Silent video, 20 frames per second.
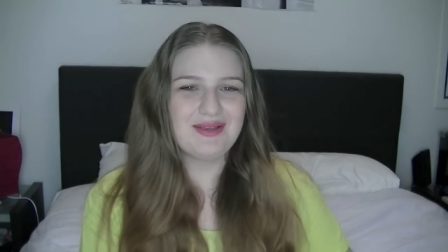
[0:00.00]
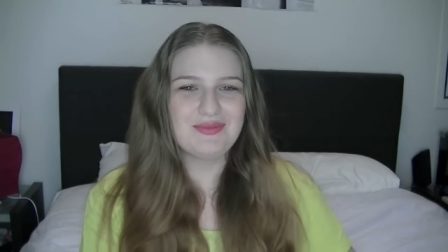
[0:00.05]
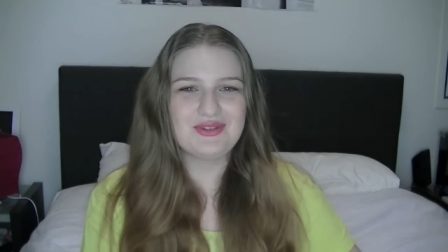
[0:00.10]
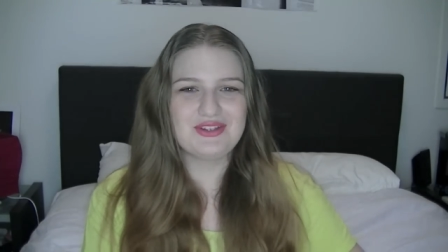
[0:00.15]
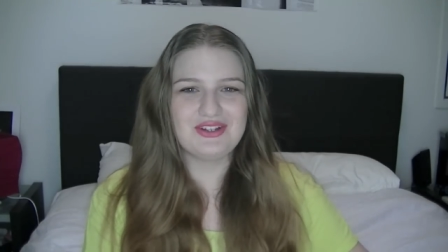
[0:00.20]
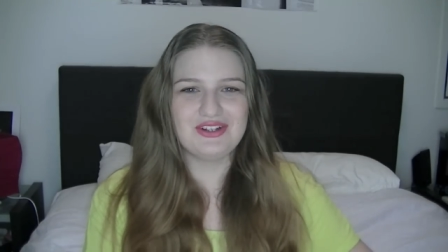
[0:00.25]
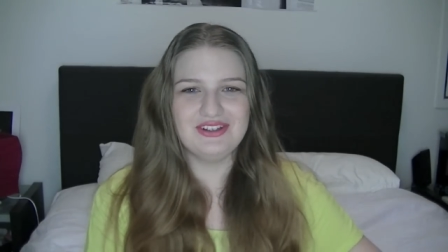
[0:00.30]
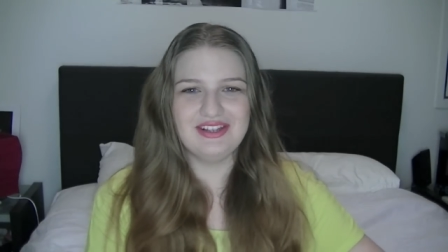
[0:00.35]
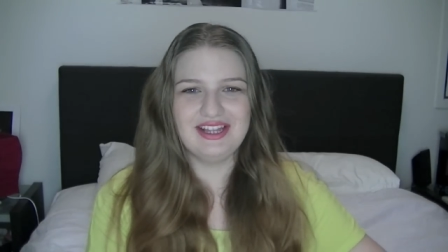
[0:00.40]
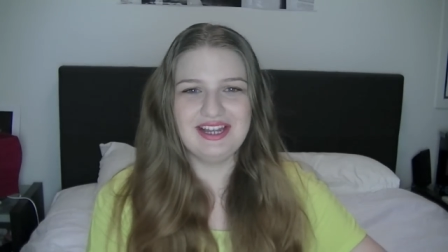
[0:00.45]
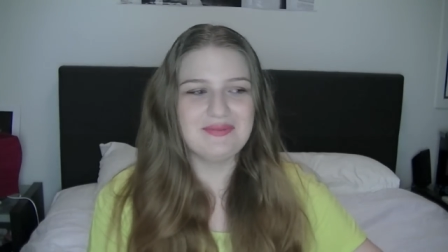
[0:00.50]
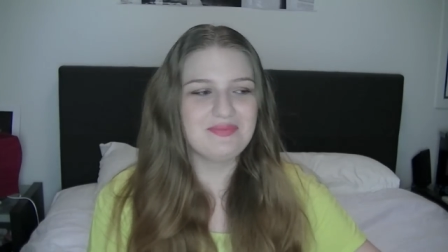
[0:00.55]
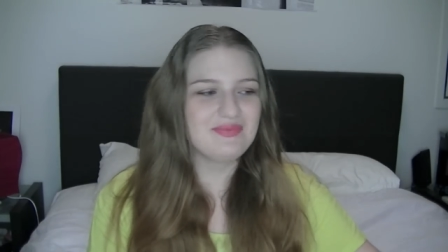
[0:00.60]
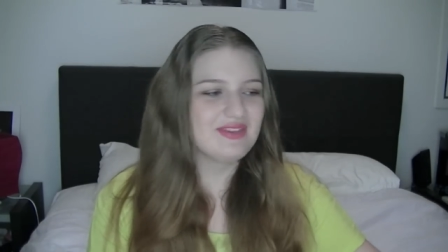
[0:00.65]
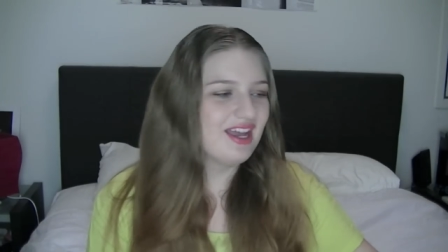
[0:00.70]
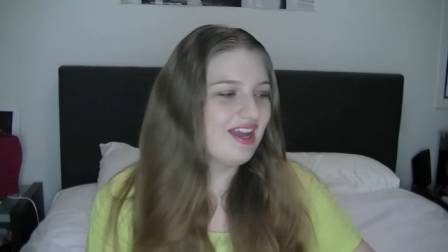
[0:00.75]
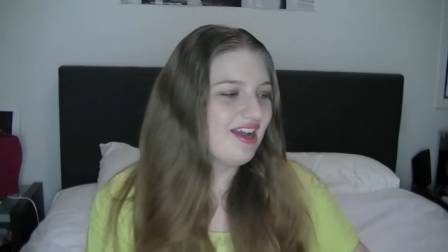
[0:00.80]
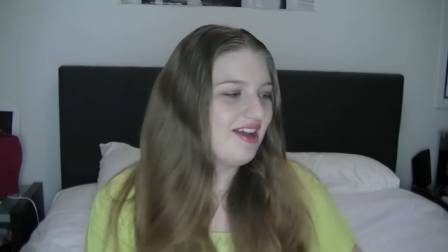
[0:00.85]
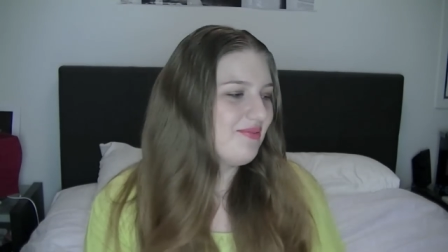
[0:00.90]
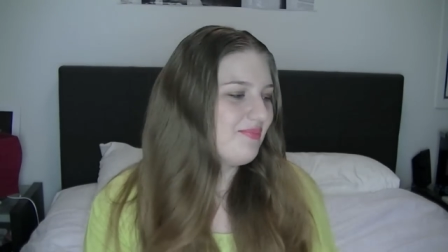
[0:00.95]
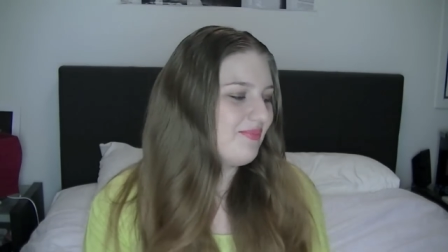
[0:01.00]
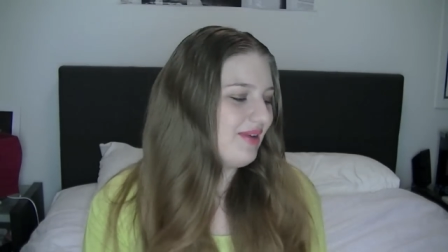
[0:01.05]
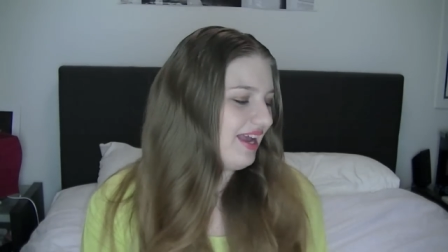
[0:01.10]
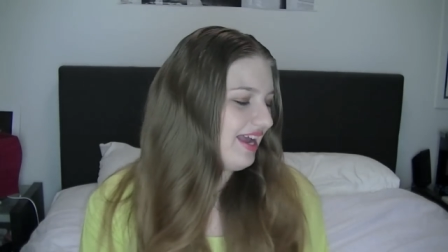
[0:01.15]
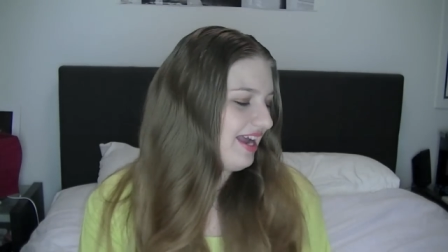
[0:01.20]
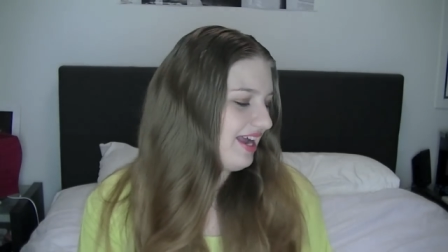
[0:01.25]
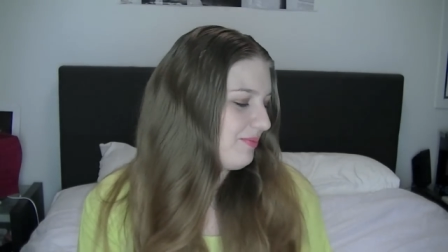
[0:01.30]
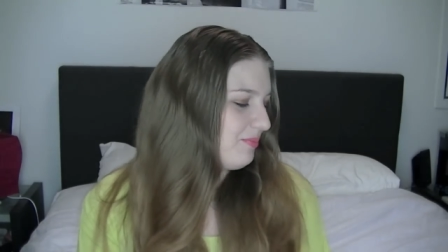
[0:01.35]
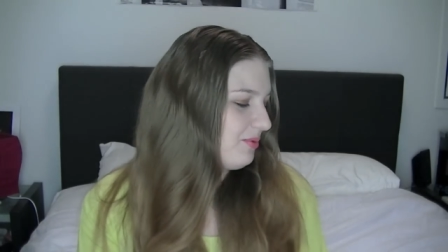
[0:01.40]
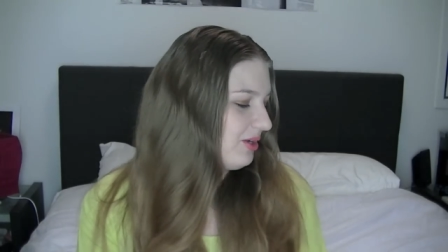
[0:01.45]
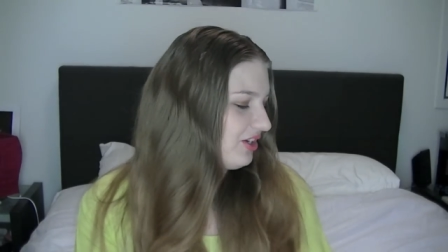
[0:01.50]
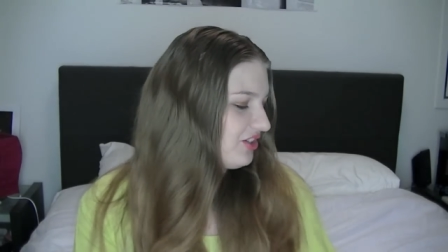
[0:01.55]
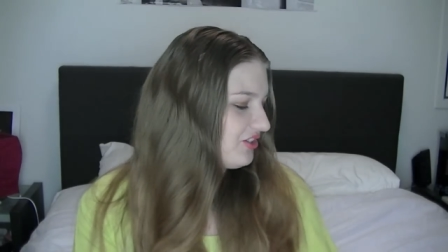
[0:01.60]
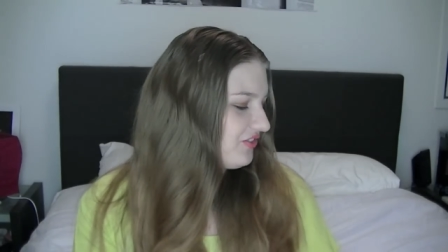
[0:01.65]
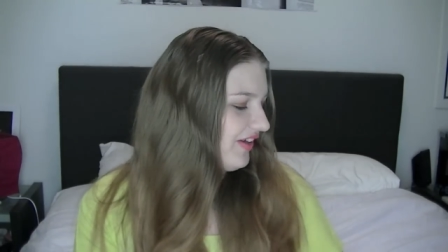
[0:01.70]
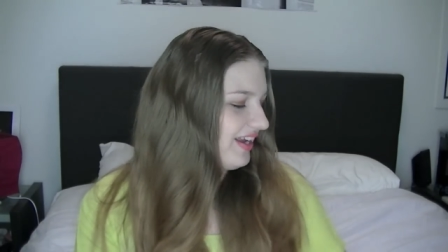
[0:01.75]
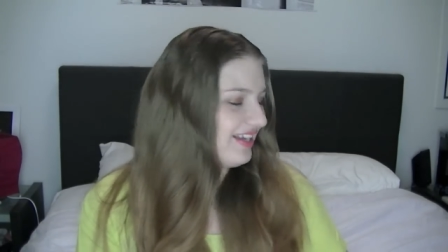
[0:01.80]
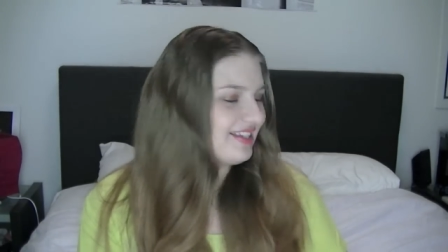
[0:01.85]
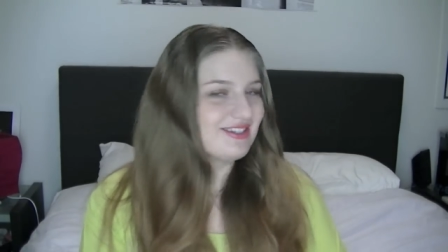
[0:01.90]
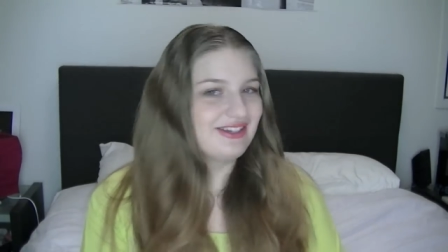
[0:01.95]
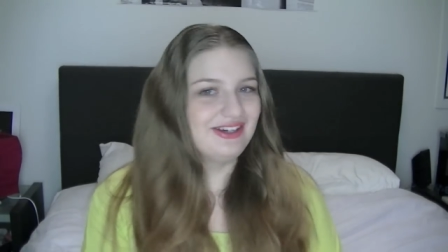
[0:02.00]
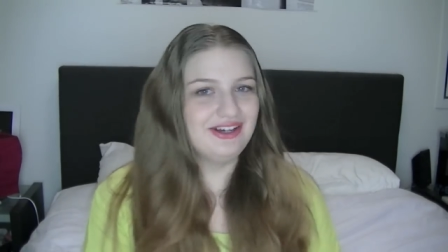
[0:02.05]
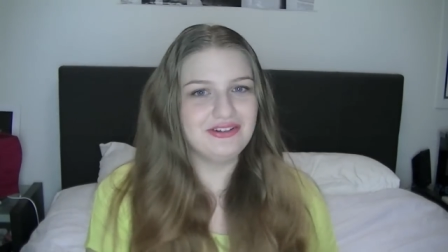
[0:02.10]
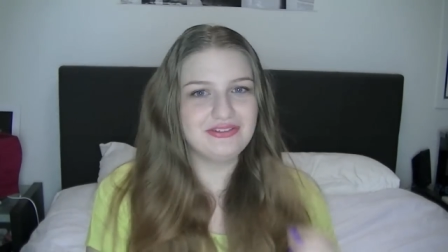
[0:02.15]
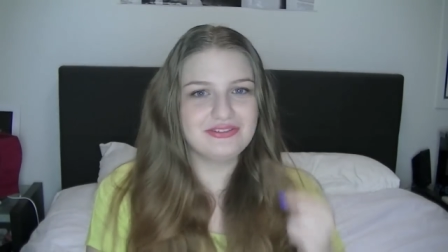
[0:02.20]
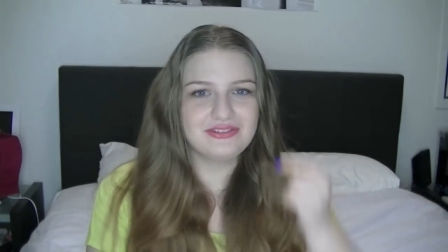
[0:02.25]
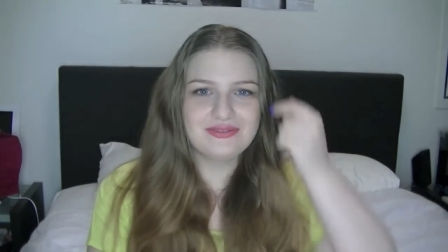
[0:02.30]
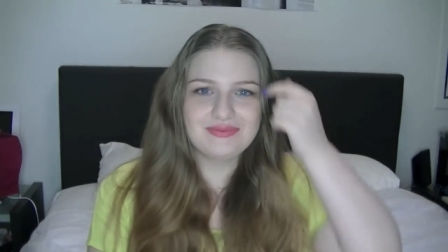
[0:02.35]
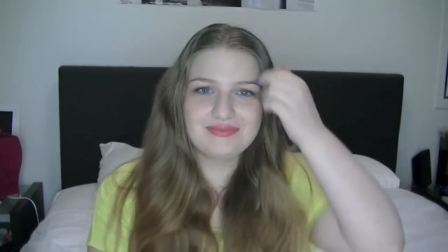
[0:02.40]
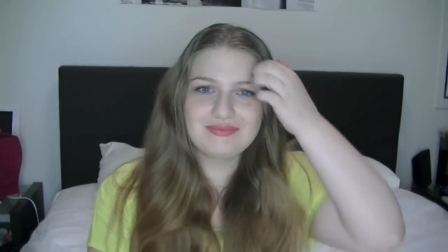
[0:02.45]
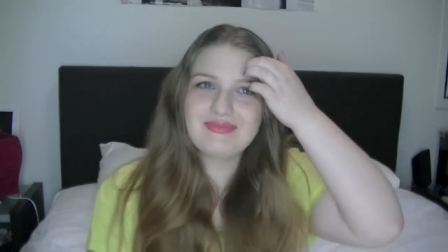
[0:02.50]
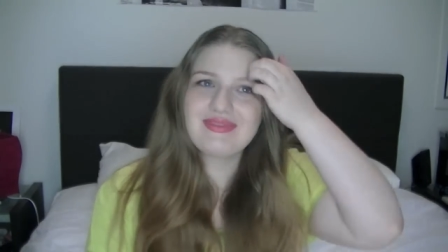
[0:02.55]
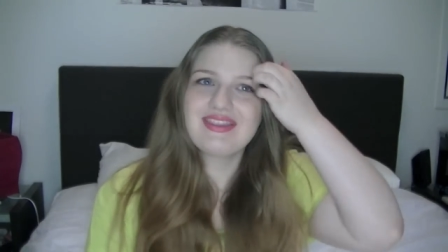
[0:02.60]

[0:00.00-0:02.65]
I'm so lame my hairbrush face off